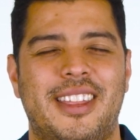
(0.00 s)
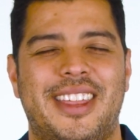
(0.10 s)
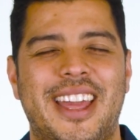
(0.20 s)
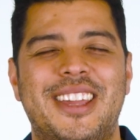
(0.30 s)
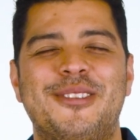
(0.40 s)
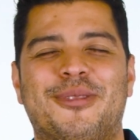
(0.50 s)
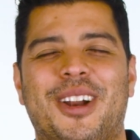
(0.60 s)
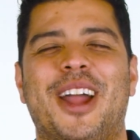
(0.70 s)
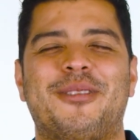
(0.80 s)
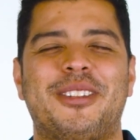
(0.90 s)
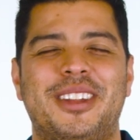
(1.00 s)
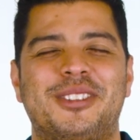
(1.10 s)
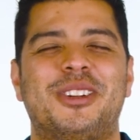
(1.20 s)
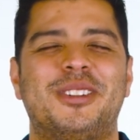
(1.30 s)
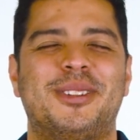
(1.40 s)
Thank you for
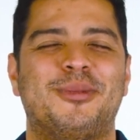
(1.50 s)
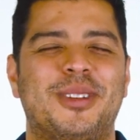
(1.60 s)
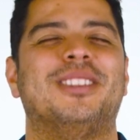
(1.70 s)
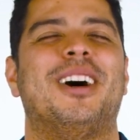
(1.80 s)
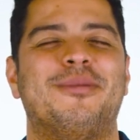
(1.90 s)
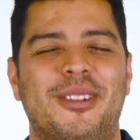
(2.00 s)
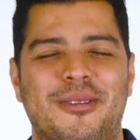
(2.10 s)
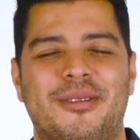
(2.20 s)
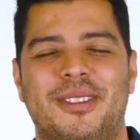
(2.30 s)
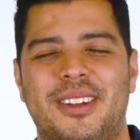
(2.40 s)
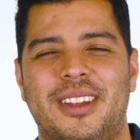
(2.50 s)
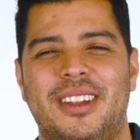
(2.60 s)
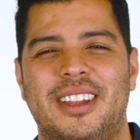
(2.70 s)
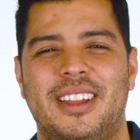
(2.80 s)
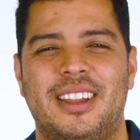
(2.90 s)
everything, Jesus. We love you.
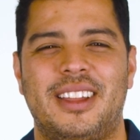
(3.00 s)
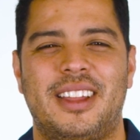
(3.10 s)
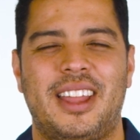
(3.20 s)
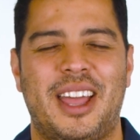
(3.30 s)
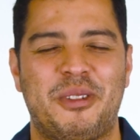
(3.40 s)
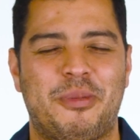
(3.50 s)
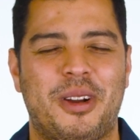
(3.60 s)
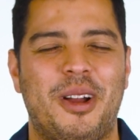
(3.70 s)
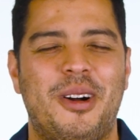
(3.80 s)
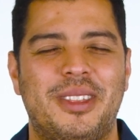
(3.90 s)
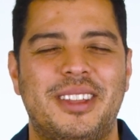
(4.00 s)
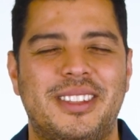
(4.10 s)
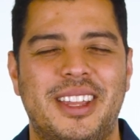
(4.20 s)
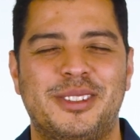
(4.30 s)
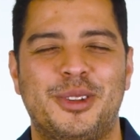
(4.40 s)
And we pray all these
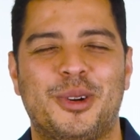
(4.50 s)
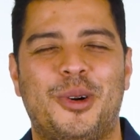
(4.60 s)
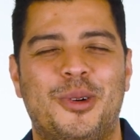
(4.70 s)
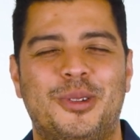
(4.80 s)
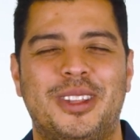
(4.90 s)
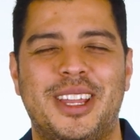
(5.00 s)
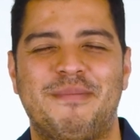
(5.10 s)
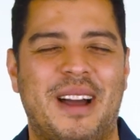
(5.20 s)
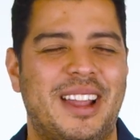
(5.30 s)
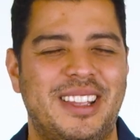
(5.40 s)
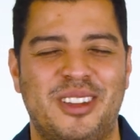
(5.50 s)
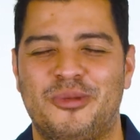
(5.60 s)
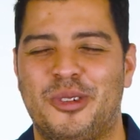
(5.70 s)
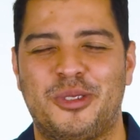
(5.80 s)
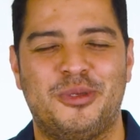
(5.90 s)
things in your holy and mighty
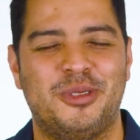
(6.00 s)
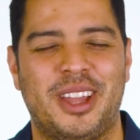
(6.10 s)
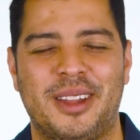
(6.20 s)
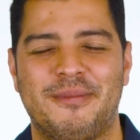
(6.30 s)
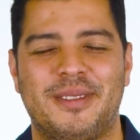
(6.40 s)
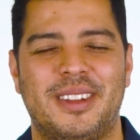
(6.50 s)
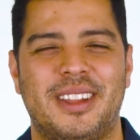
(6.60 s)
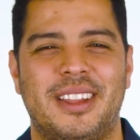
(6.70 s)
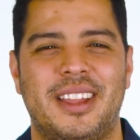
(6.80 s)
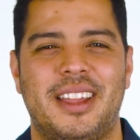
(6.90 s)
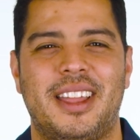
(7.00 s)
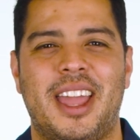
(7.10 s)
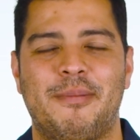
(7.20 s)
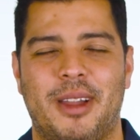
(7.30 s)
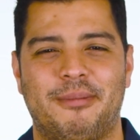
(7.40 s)
and wonderful name.
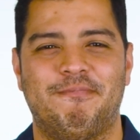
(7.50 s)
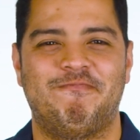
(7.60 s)
Amen.